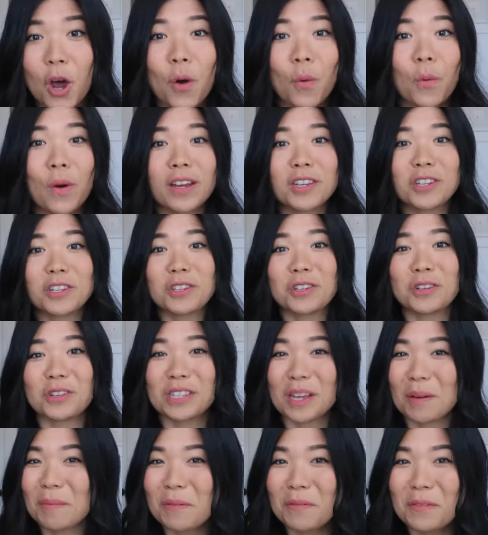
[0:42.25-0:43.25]
which to
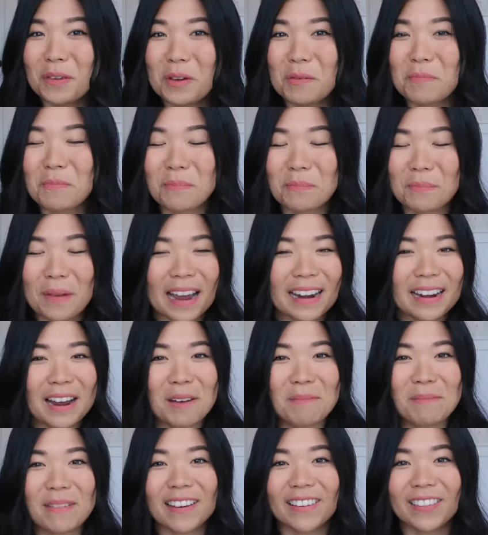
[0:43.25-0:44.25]
some of you might
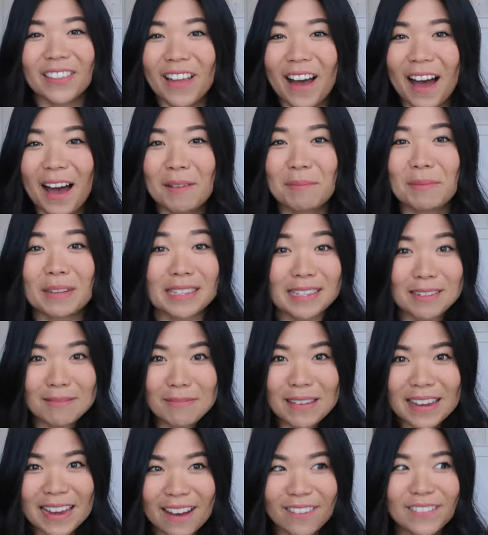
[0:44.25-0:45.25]
not be a lot, but to
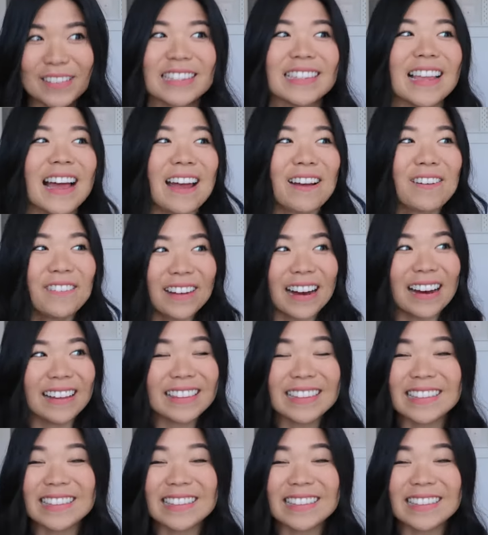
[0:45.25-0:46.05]
me I was like, wow,